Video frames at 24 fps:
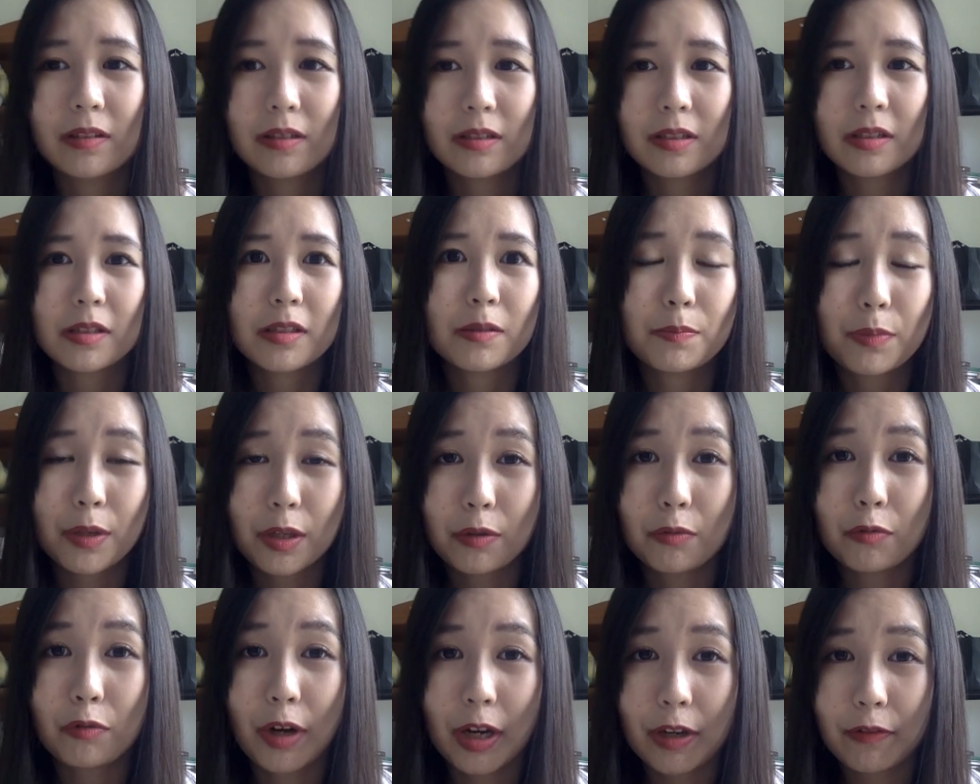just be
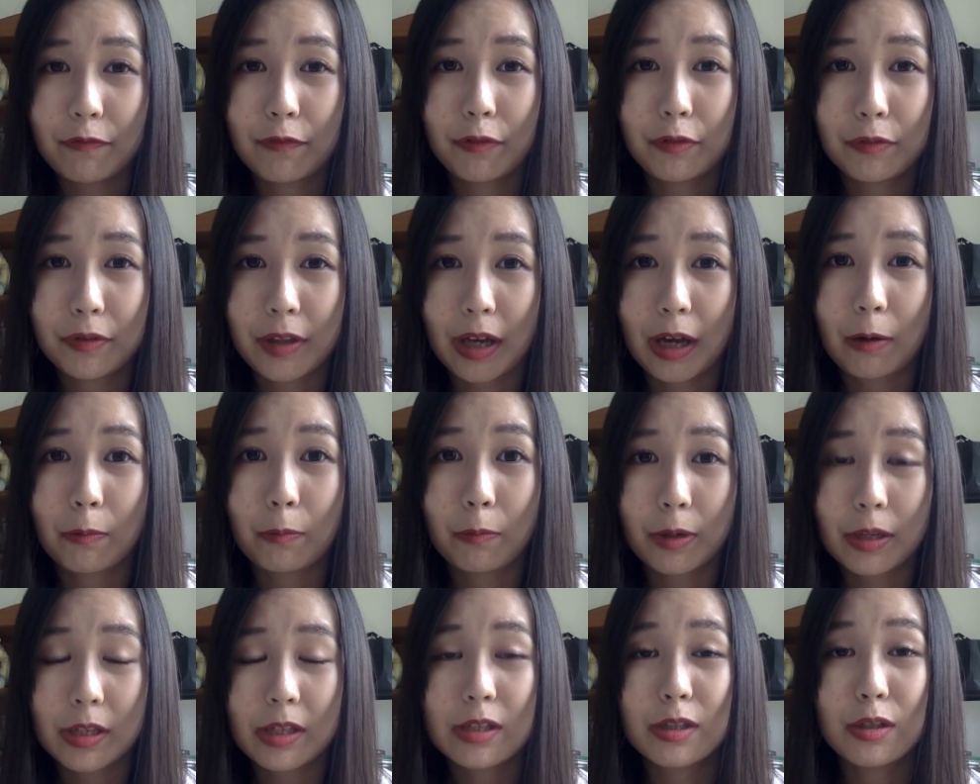grateful
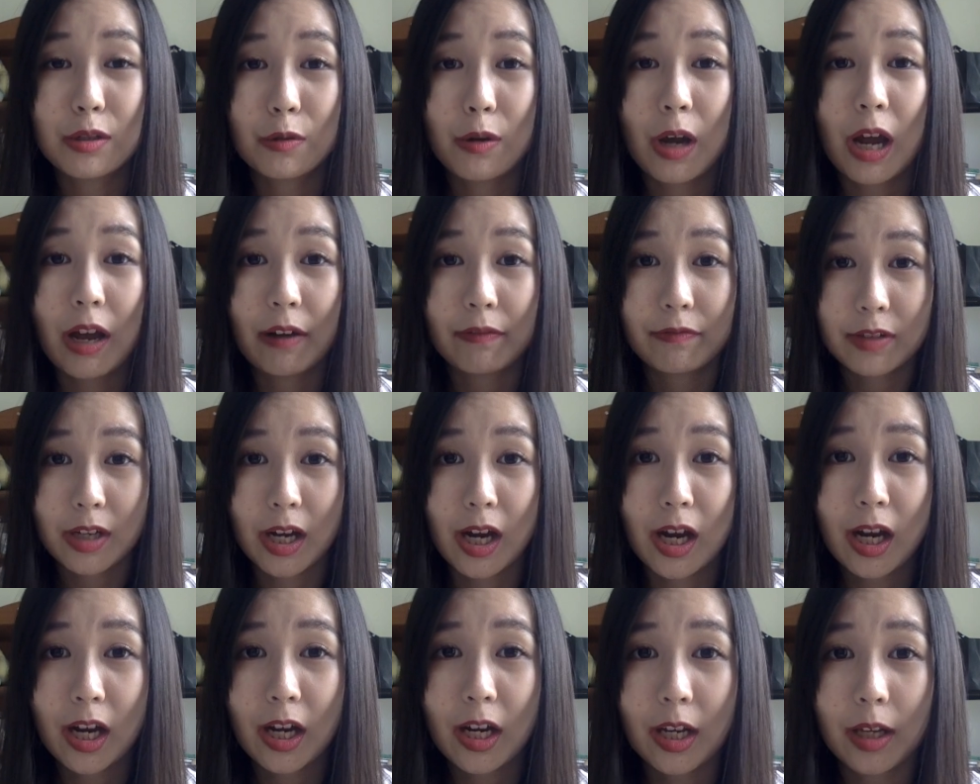that we still have
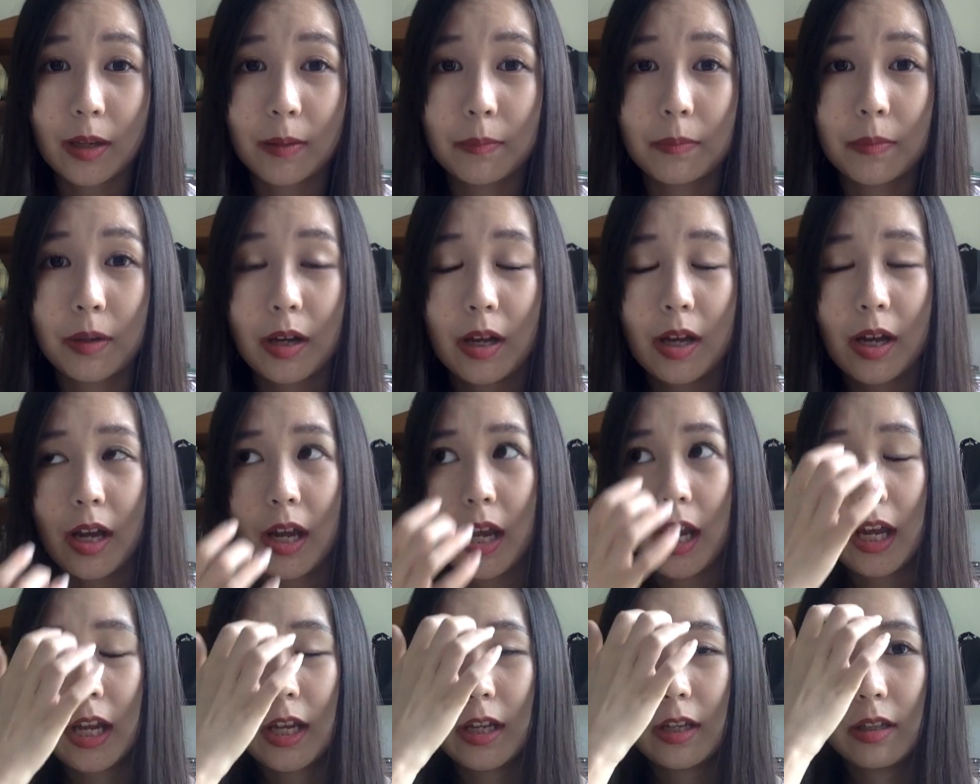time
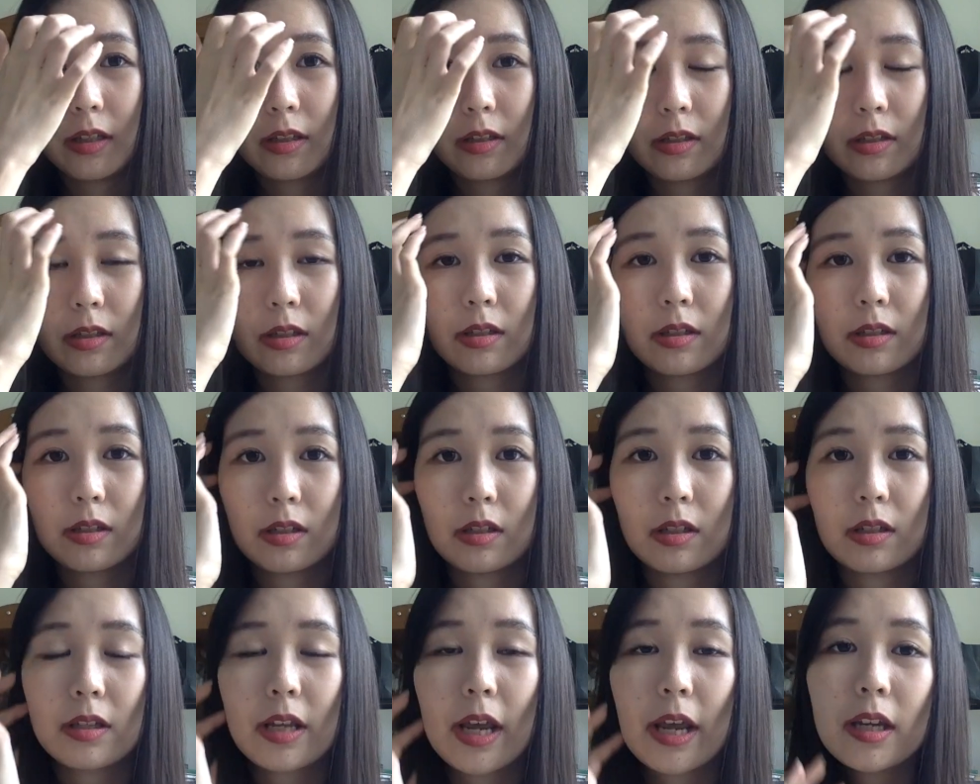and
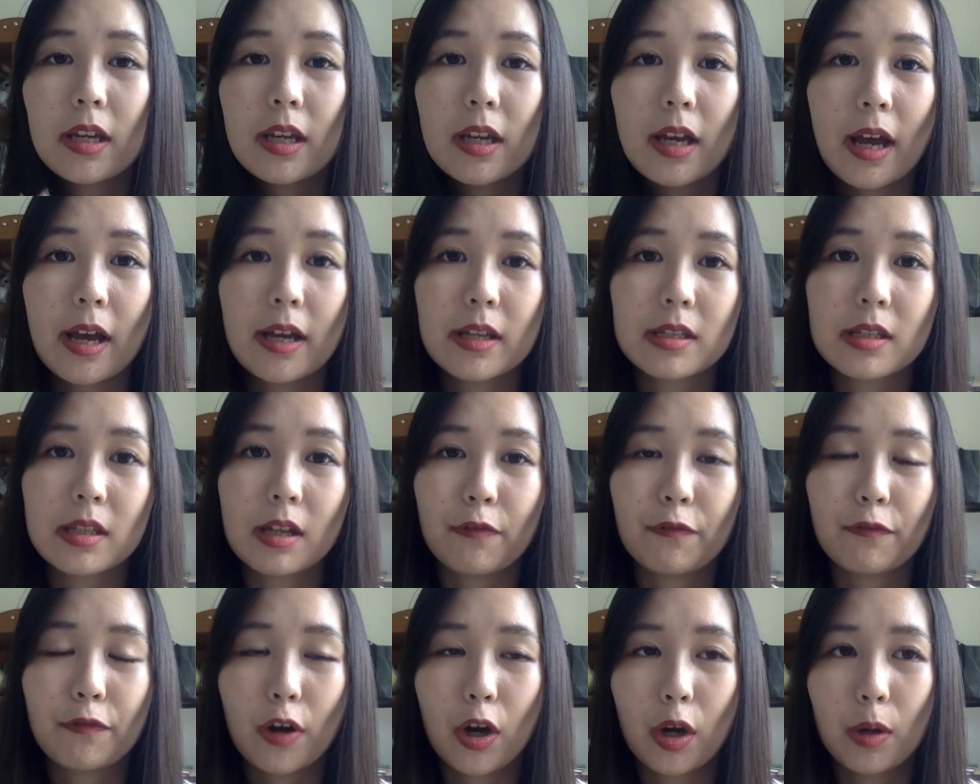take it as
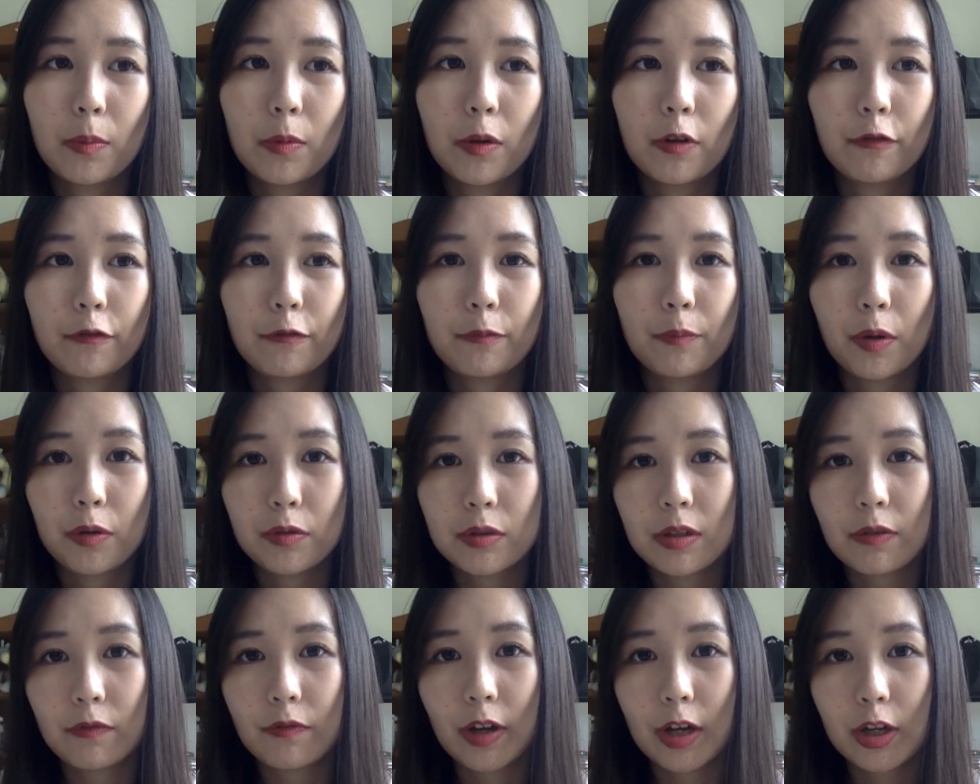a form of
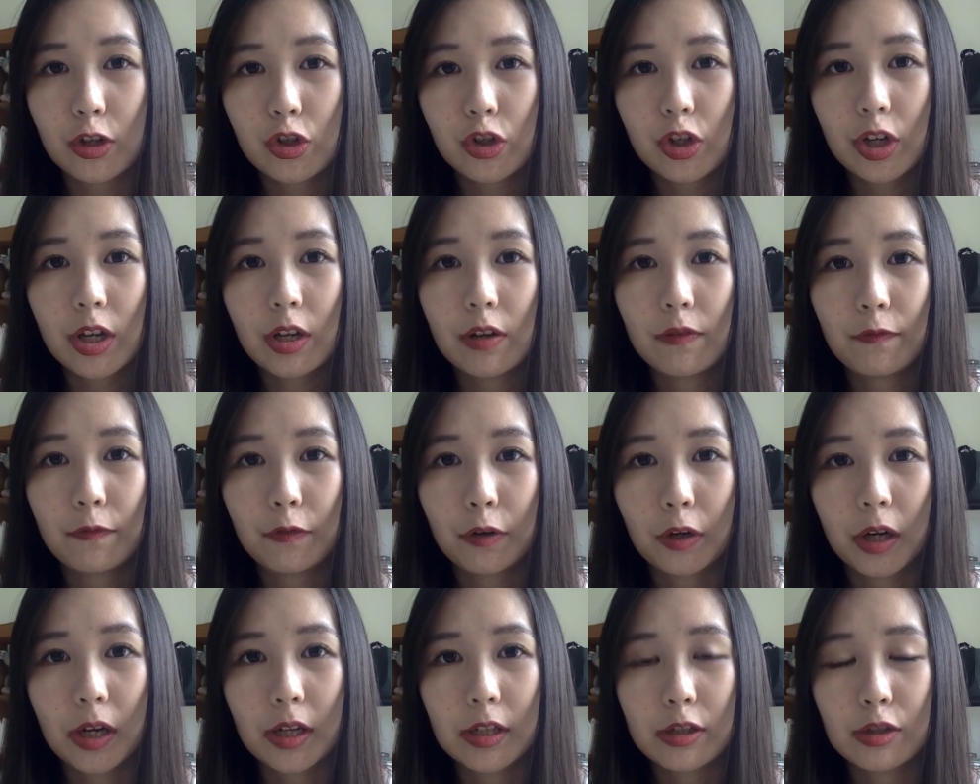motivation
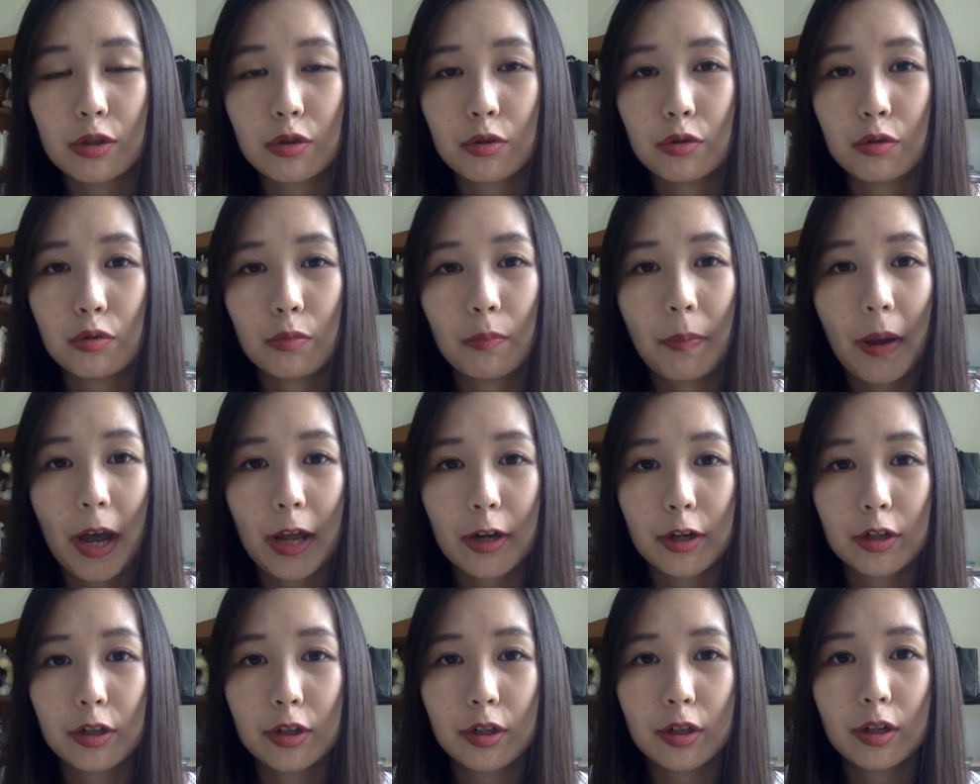for us to do
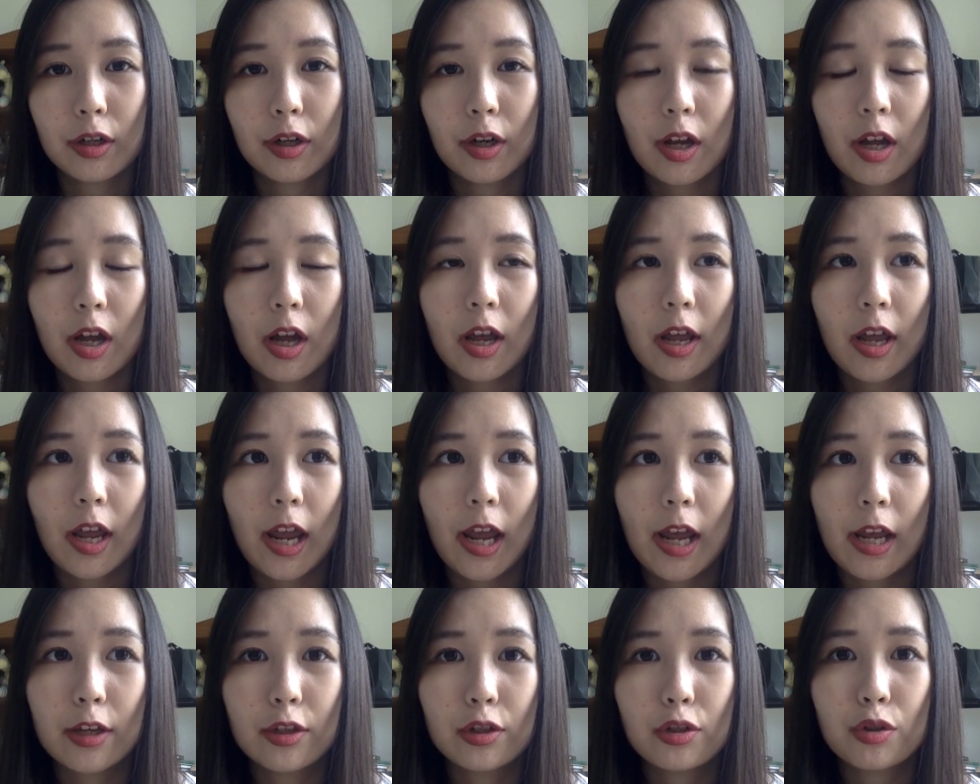better
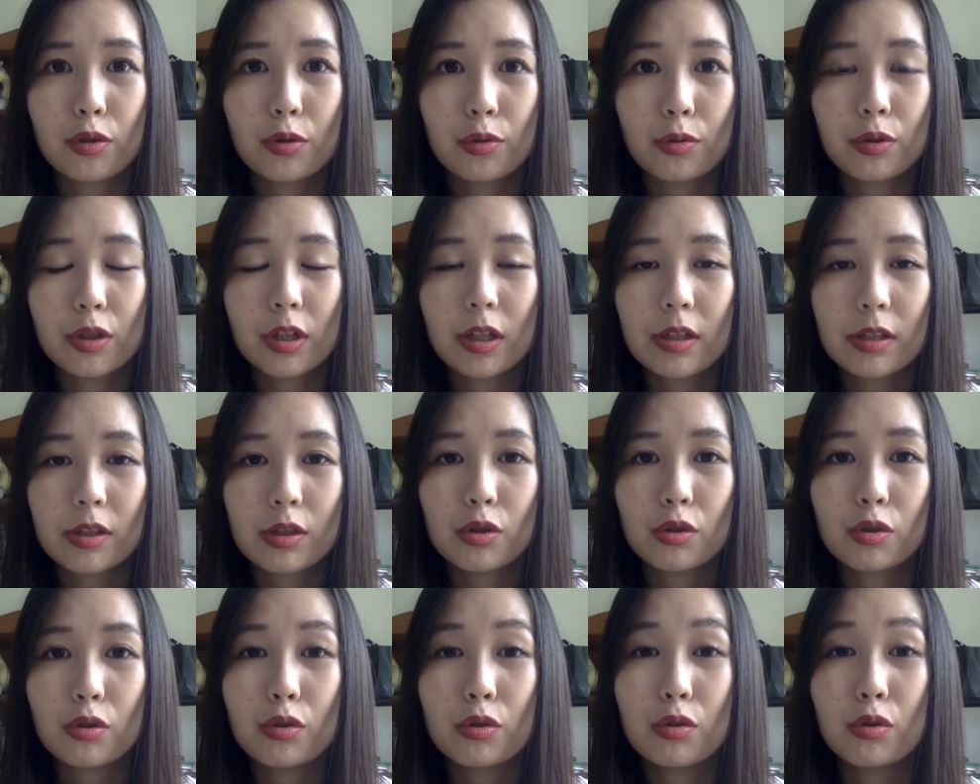and to just
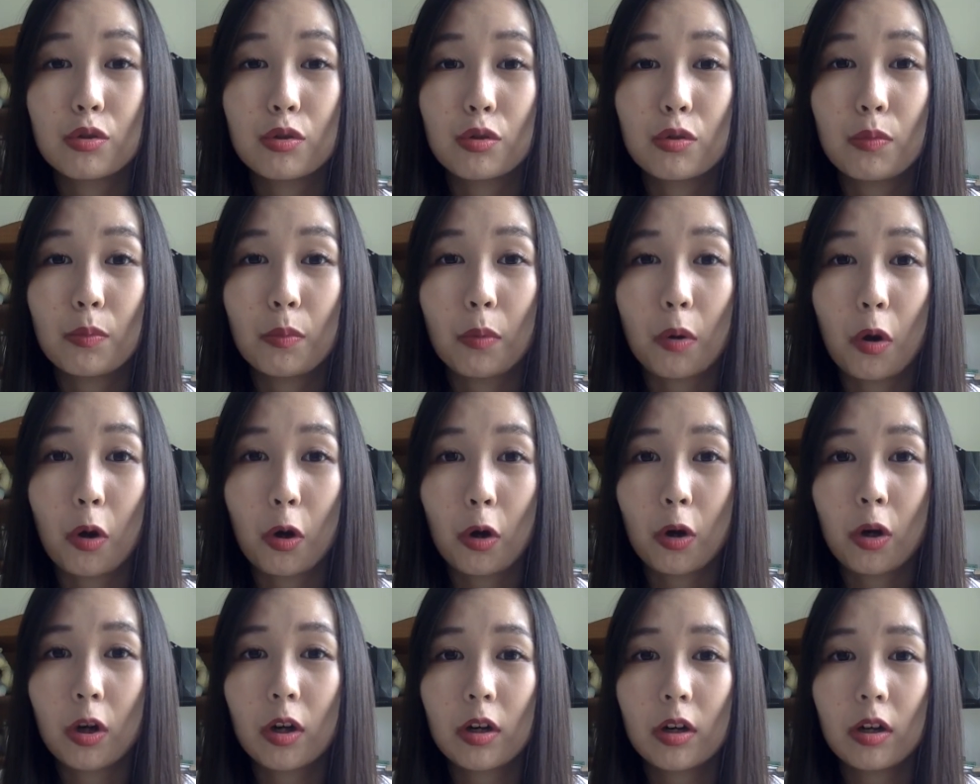do
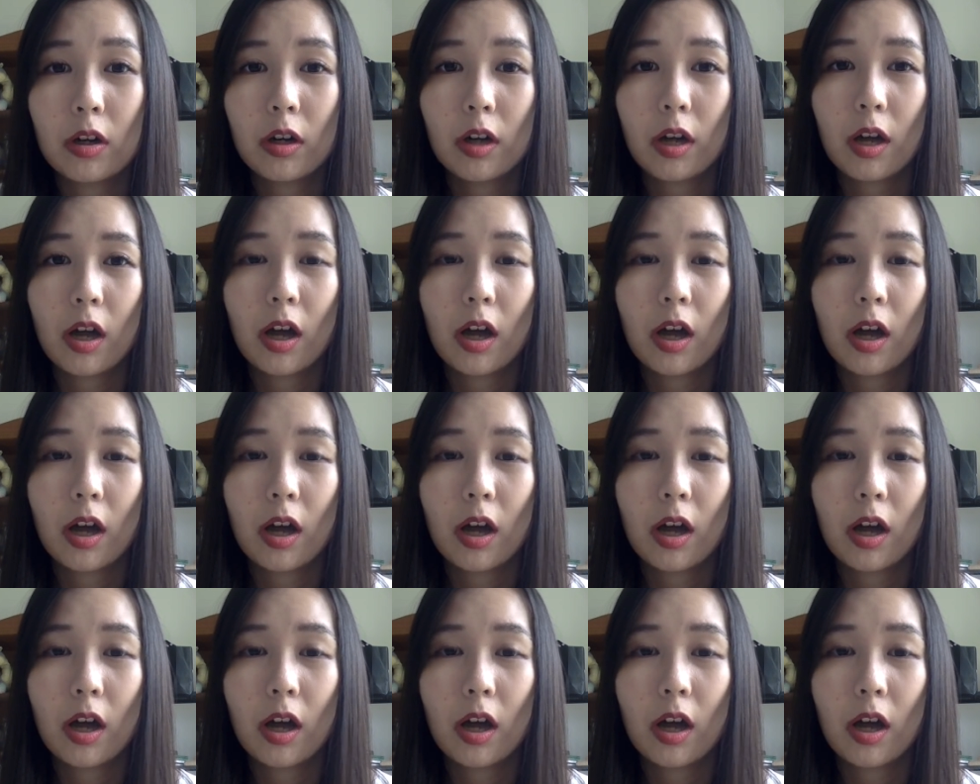more.